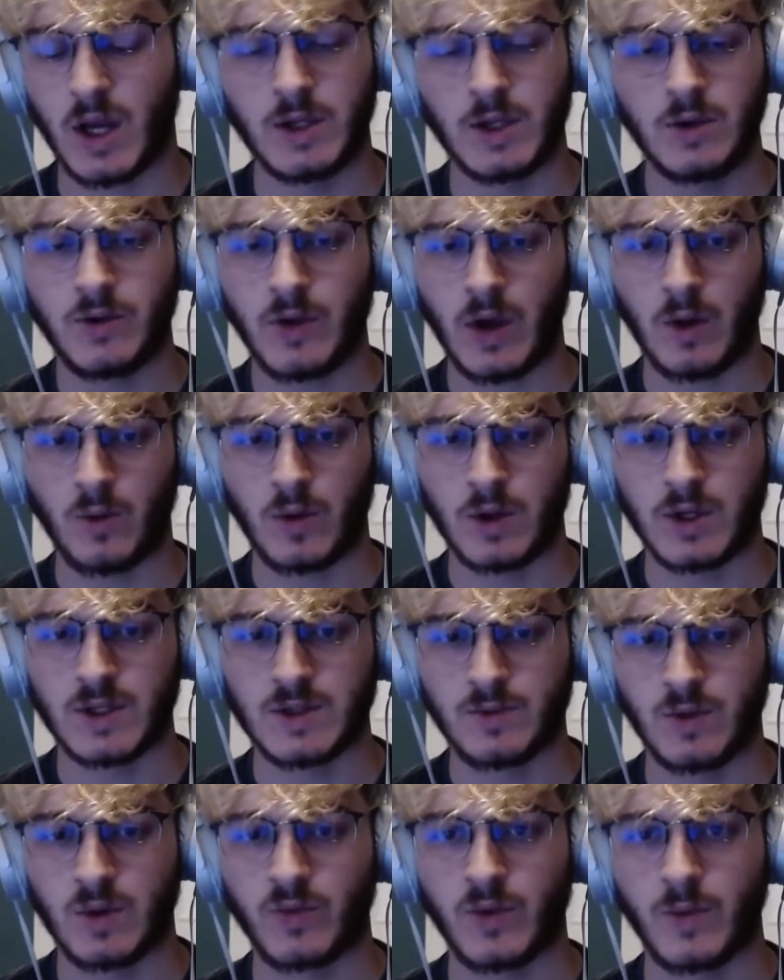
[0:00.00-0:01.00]
I knew that I wanted
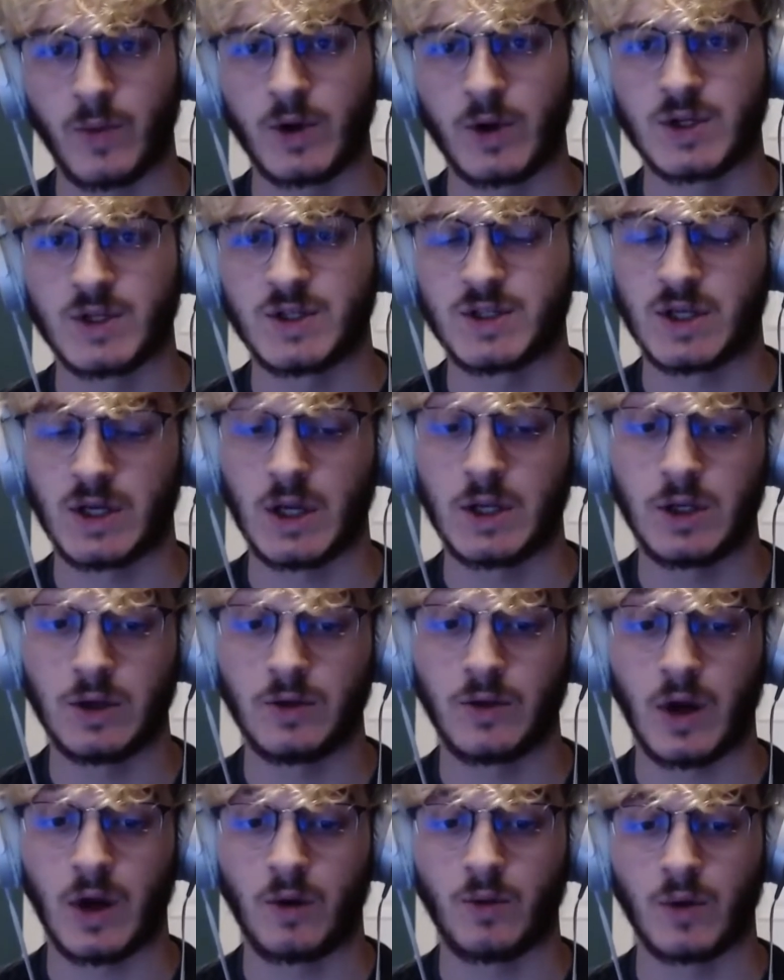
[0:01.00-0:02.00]
to win promotions, and I
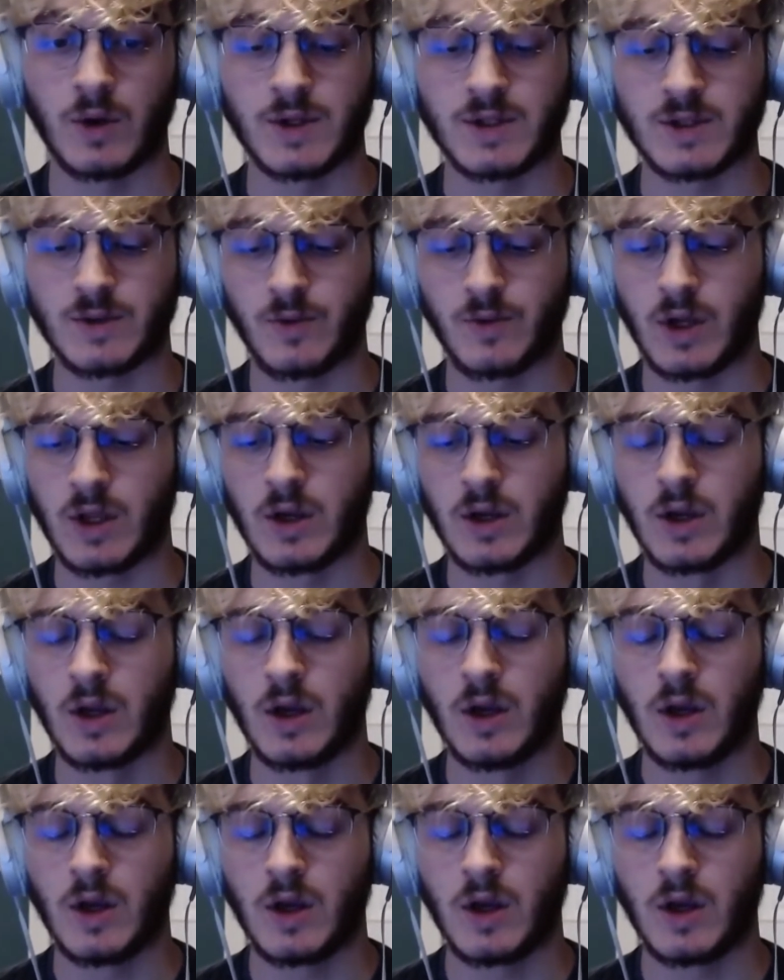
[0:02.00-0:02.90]
knew that I wanted to win